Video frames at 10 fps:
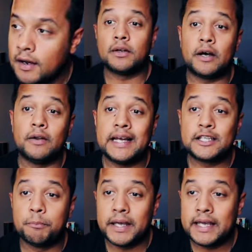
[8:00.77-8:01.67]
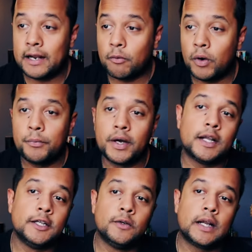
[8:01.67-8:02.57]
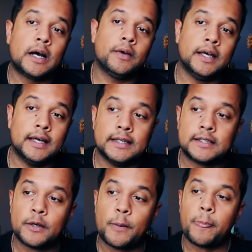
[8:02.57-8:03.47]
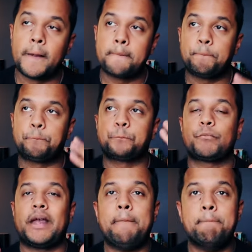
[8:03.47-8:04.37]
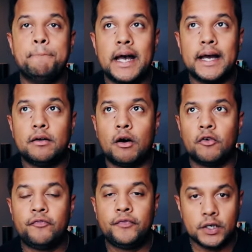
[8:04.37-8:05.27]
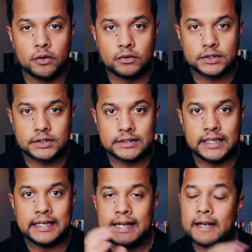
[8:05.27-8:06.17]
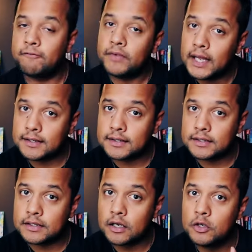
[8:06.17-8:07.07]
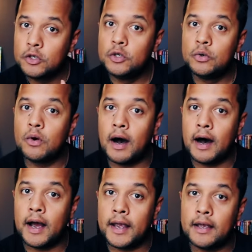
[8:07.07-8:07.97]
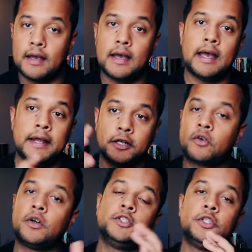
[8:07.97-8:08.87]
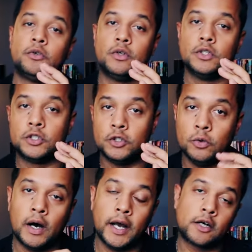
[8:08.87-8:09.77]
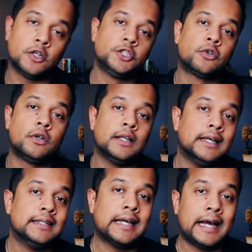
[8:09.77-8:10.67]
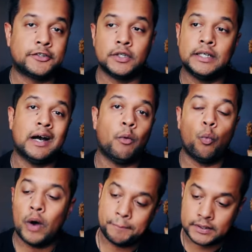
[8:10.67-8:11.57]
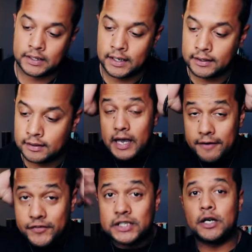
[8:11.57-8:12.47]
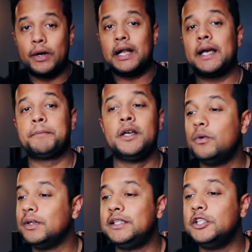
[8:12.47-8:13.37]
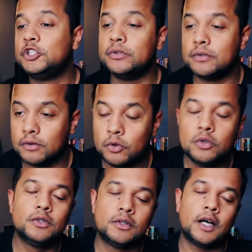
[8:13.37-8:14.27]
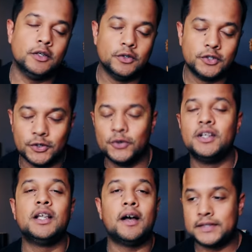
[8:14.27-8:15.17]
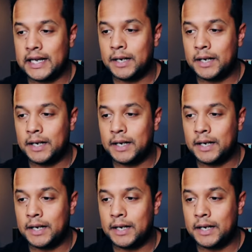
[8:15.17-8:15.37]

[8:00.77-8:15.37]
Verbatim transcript: So now let's begin. What we're gonna do now is embed or fuse the Netflix U I and Crunchyroll's U I. Crunchyroll is actually a website. If you're someone like me who is used to, who's not used to, who loves